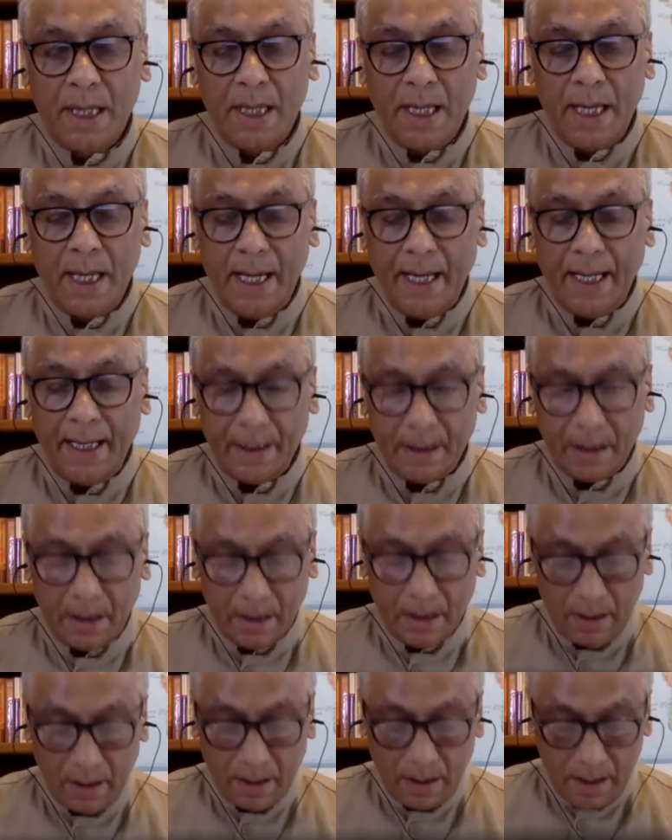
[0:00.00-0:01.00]
And
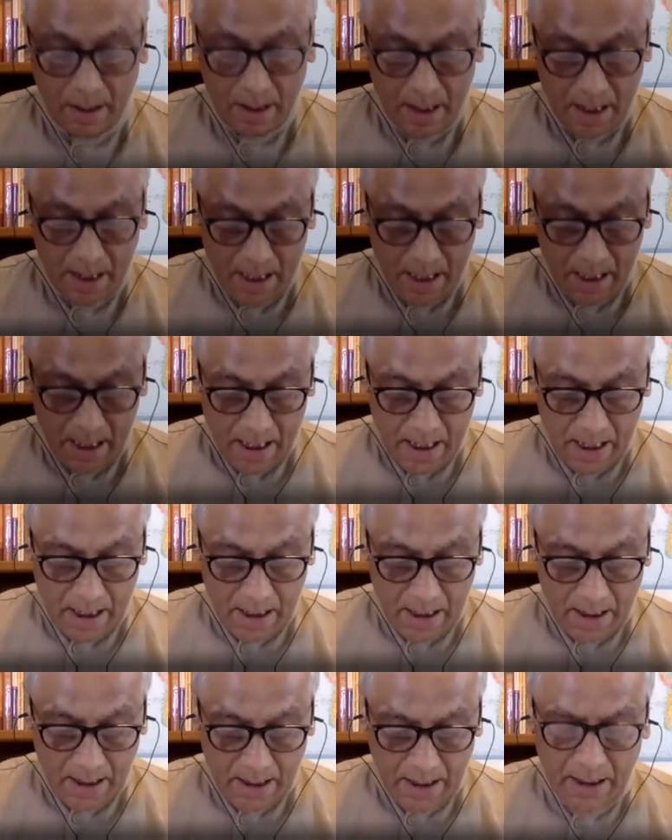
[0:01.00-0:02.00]

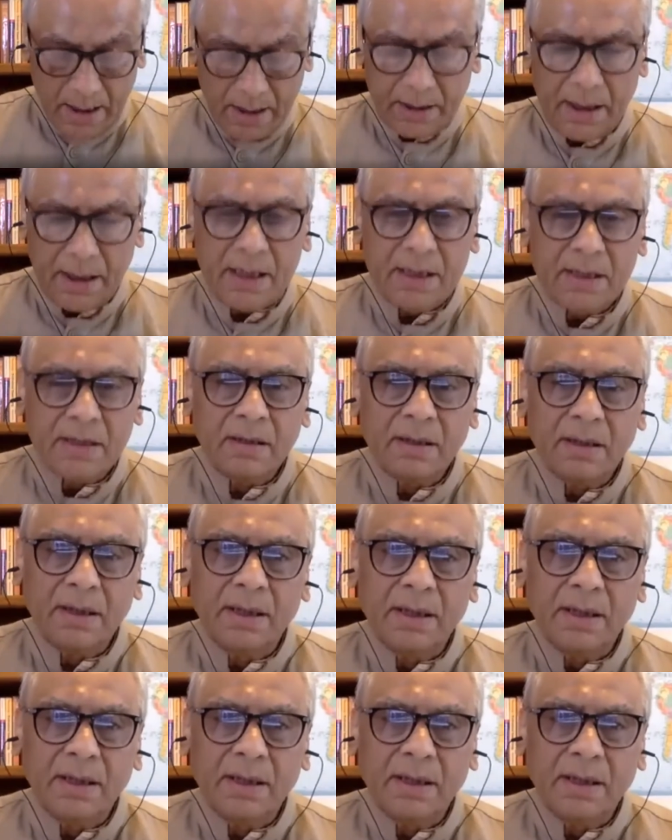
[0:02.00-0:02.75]
this,